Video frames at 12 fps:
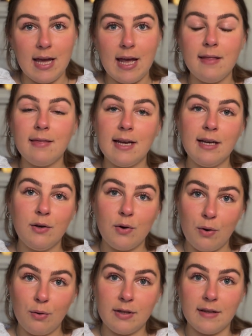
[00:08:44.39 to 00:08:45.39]
and they
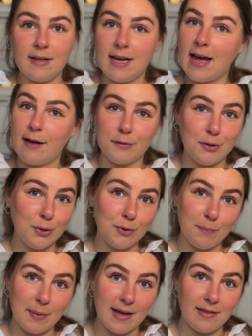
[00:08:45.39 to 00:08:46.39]
know that they have to do
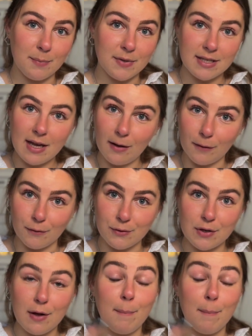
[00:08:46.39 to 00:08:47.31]
it by themselves,